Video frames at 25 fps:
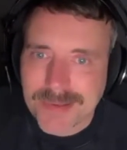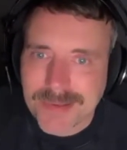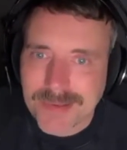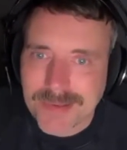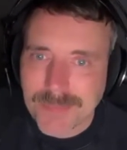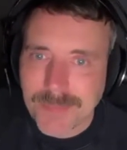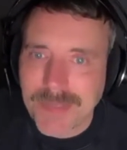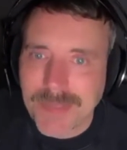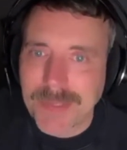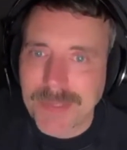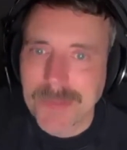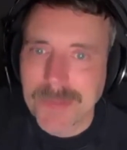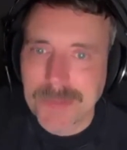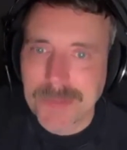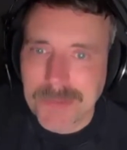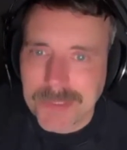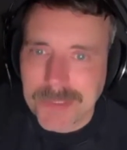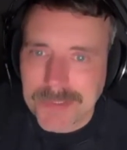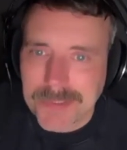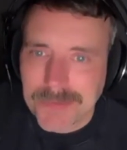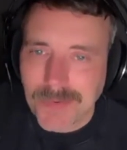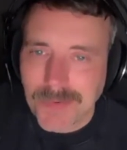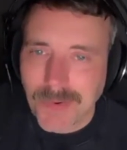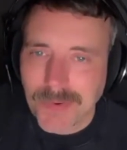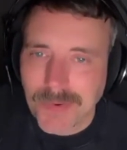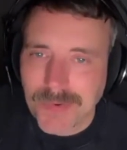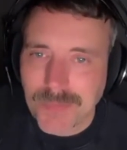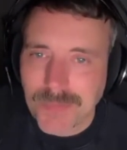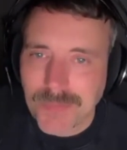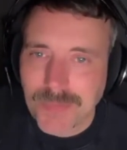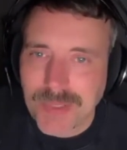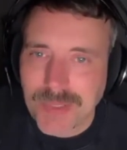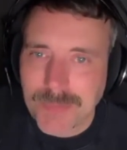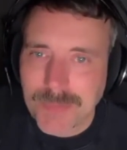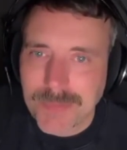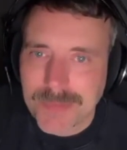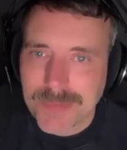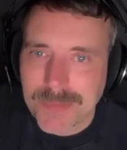mingle and talk to
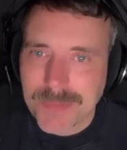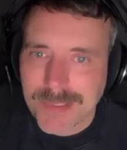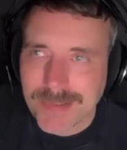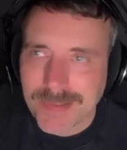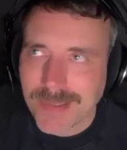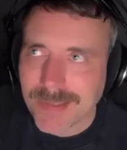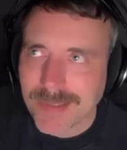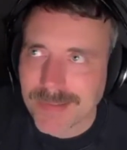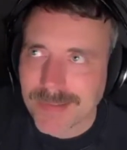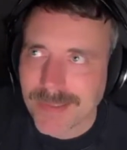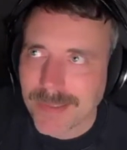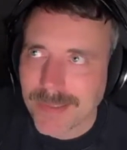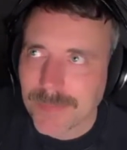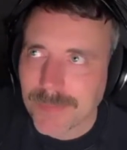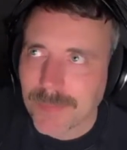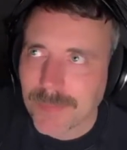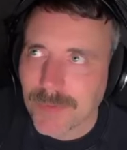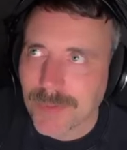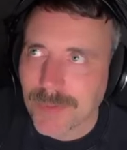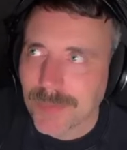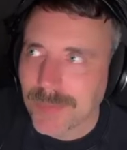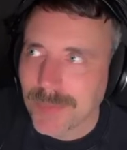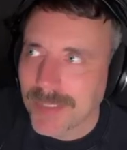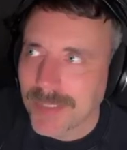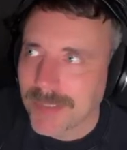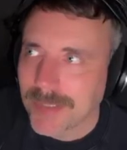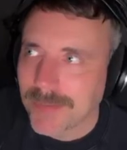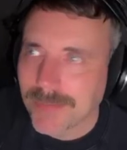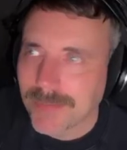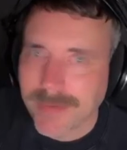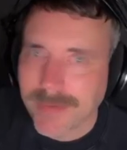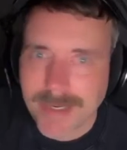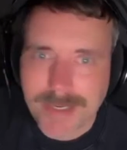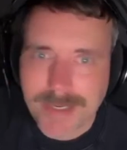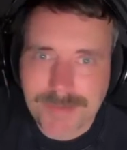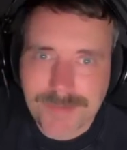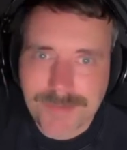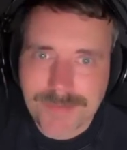people like that. That could be the
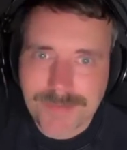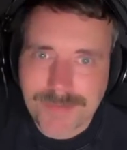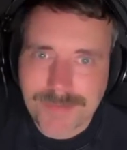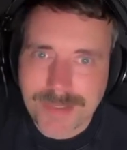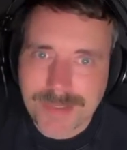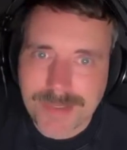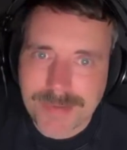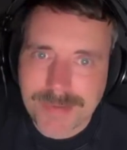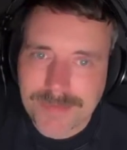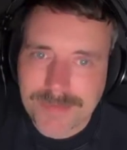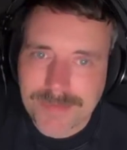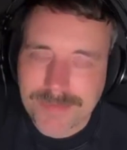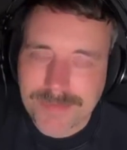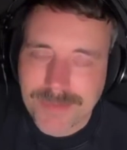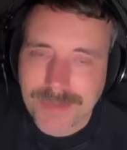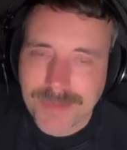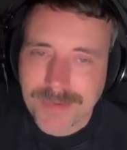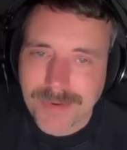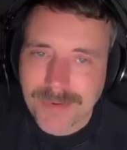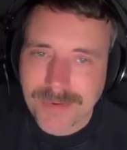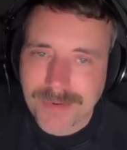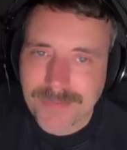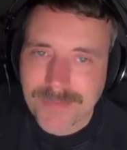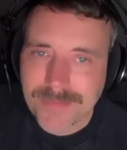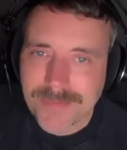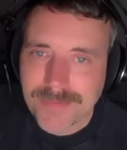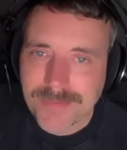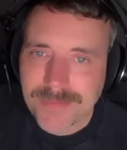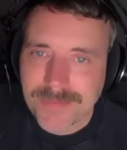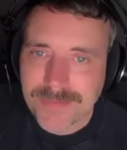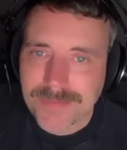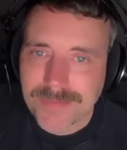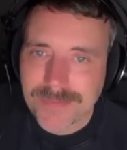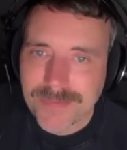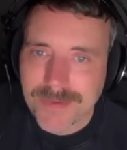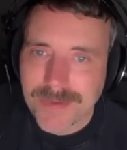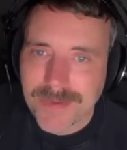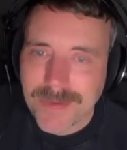greatest fear for you of.